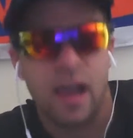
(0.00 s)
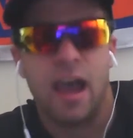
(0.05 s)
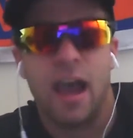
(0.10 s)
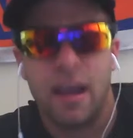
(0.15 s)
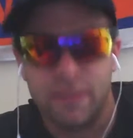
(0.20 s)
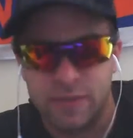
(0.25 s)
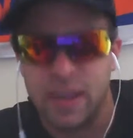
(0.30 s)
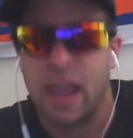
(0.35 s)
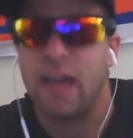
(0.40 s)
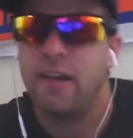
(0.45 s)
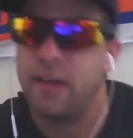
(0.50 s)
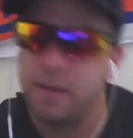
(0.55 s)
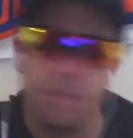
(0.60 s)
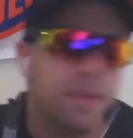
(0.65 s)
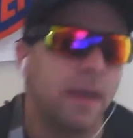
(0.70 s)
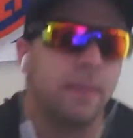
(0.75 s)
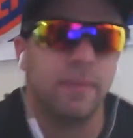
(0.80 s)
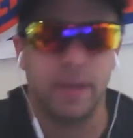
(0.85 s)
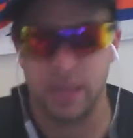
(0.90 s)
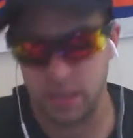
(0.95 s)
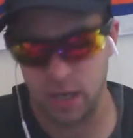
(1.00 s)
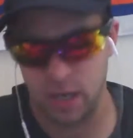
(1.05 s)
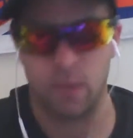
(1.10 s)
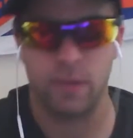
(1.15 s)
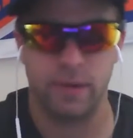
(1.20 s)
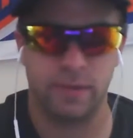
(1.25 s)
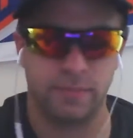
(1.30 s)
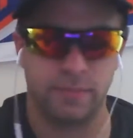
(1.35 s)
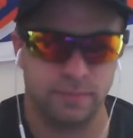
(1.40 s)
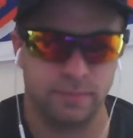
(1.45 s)
of Gary Bettman going.
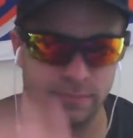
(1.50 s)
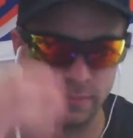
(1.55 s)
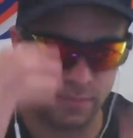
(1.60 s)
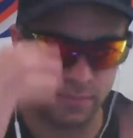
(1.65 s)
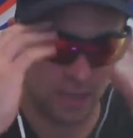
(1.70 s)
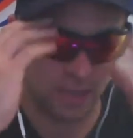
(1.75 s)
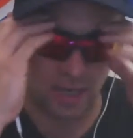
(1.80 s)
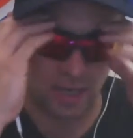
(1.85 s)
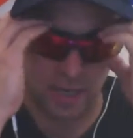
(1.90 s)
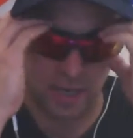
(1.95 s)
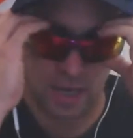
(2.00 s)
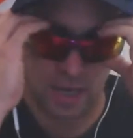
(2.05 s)
And